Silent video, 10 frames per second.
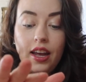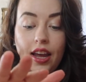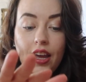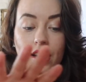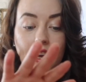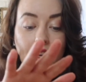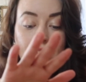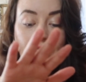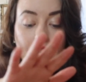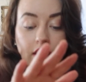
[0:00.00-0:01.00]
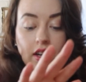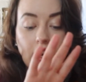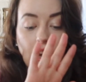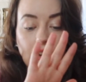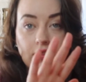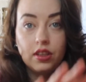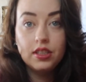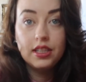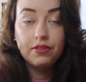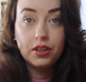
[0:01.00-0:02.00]
and a layer of the
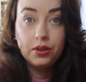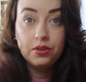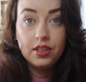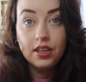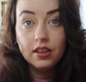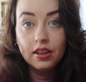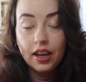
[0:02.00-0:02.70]
stiffer coutil,